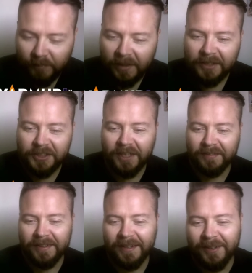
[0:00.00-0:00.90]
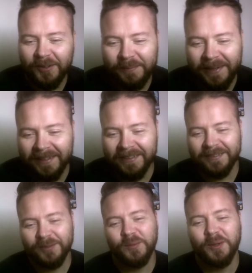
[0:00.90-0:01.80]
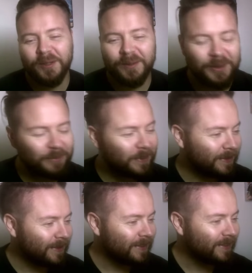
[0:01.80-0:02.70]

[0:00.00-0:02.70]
Shartha, oh man, war correspondent.